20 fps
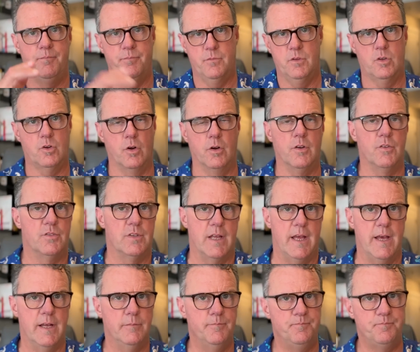
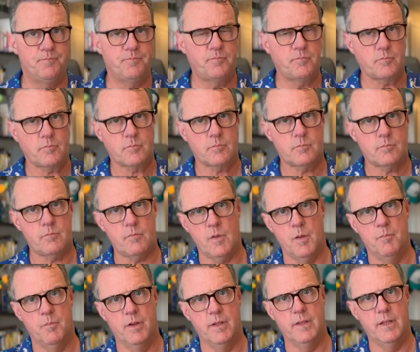Kurdistan.
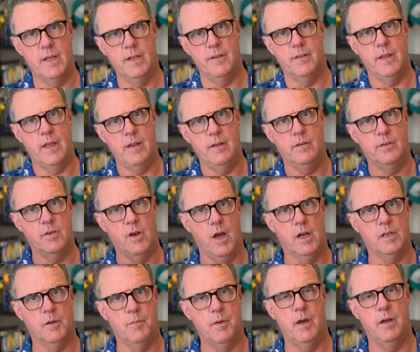But yet they
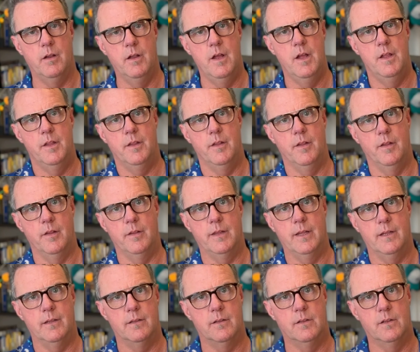talk about
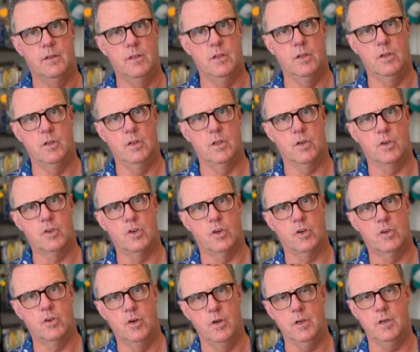that the
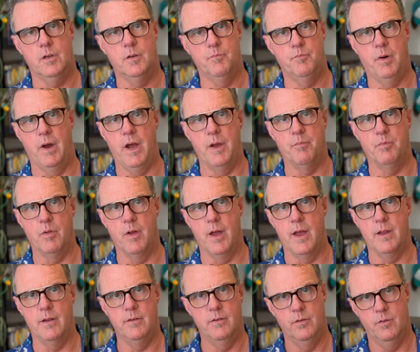Kirkuk
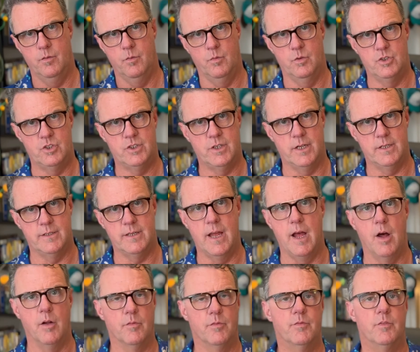pipeline was shut
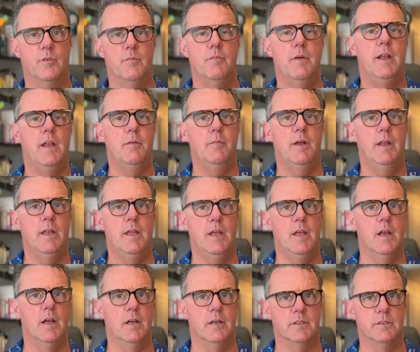down for many, many
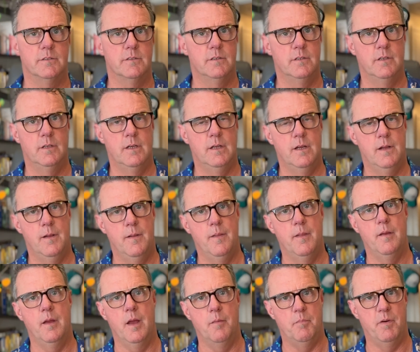years.
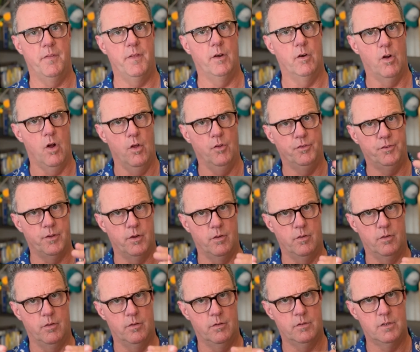But they're also
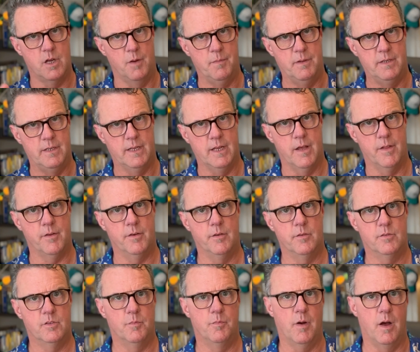coming together
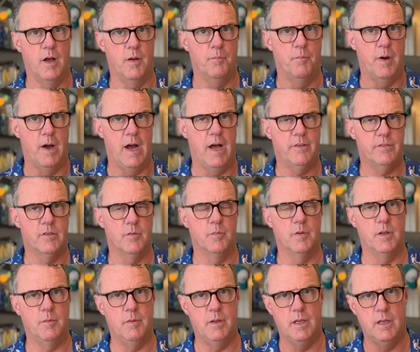to
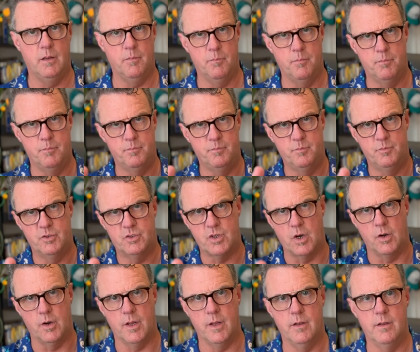possibly be
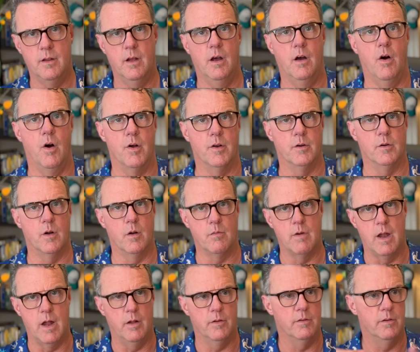started on or
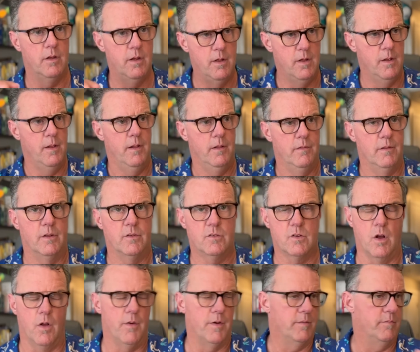around, let's
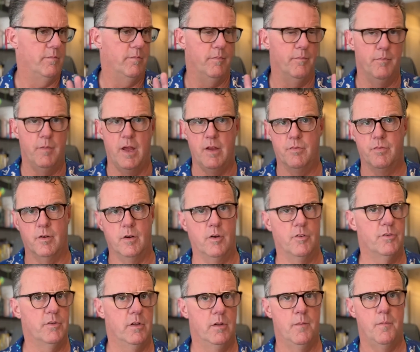call it May
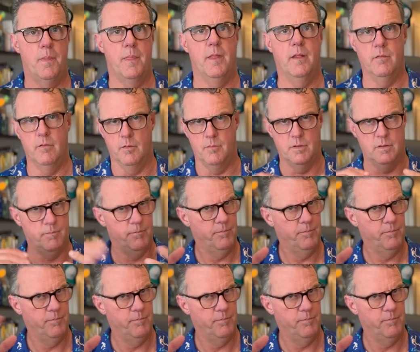1st. I mean,